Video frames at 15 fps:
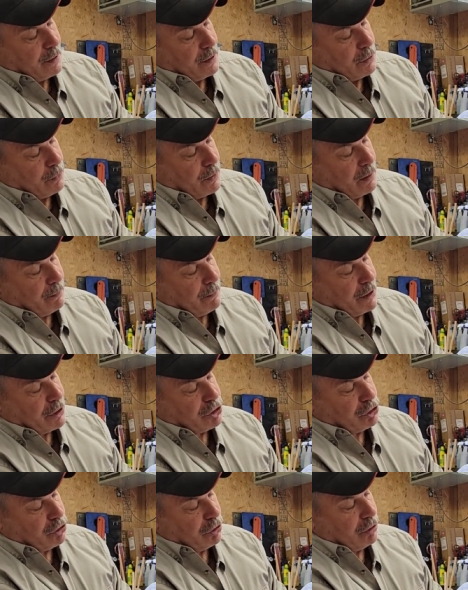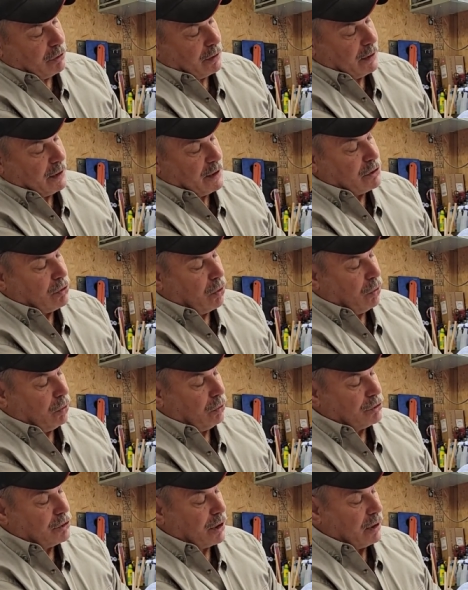You want to make sure that these
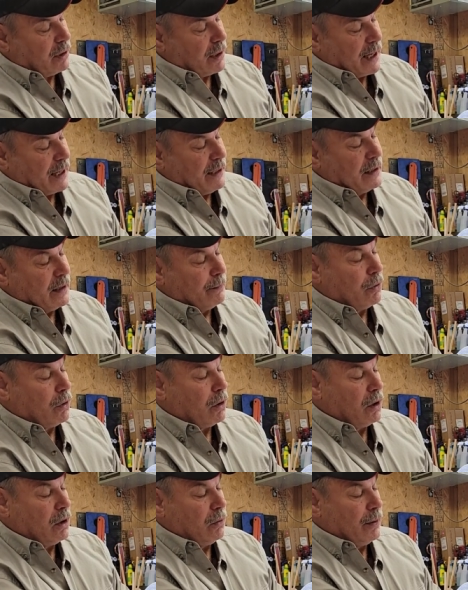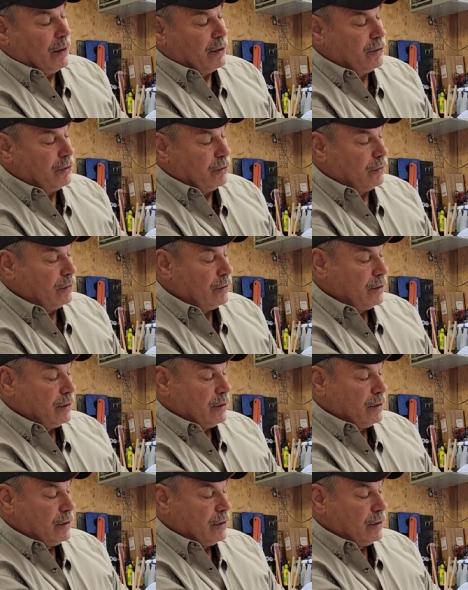holes are lined up all the way through.